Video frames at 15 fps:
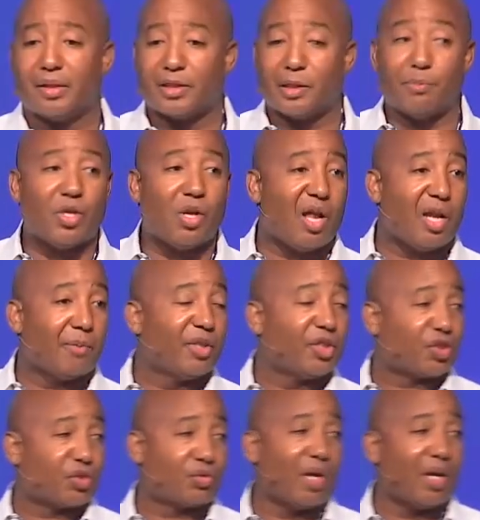Some of y'all have been
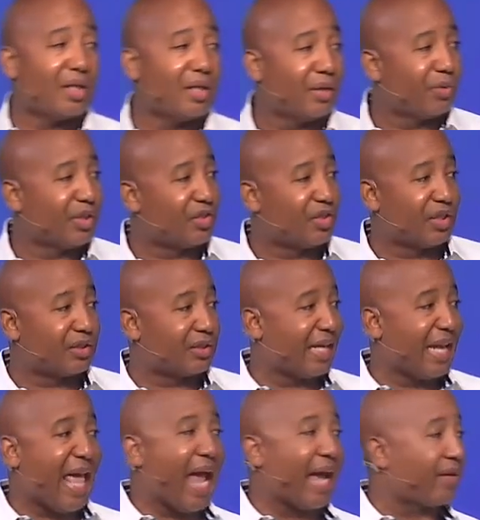struggling with just
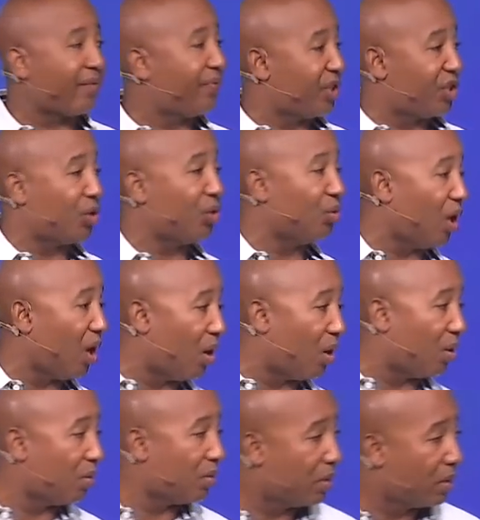lack for too
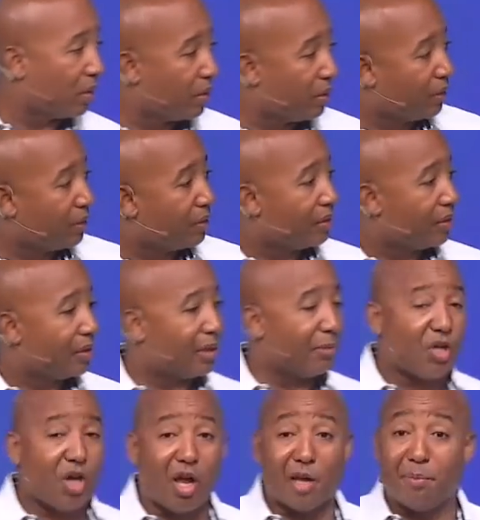long. Some
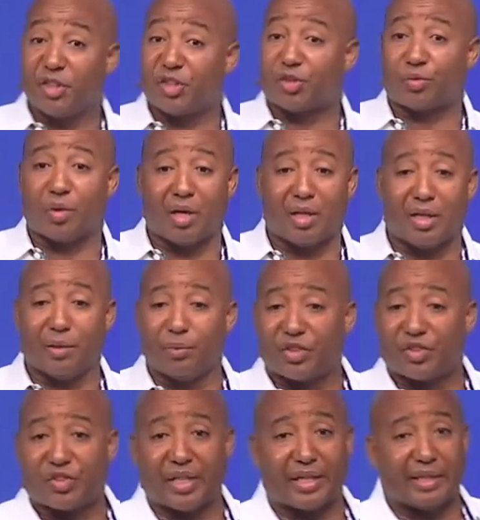of y'all have been struggling
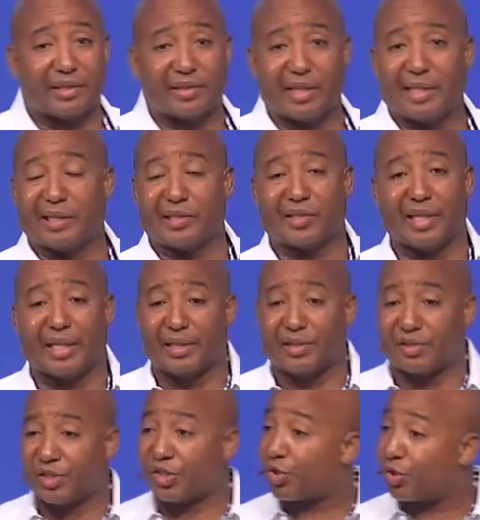with sickness and
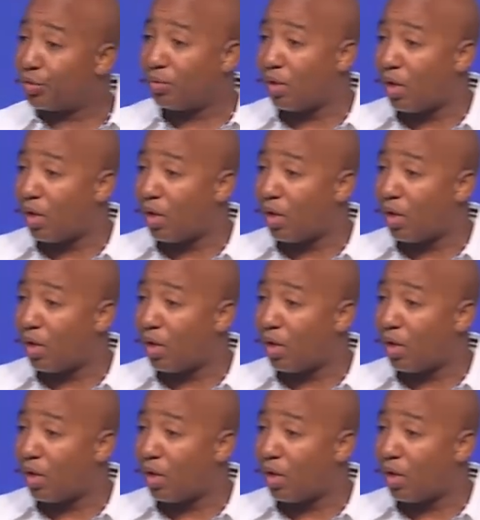disease just too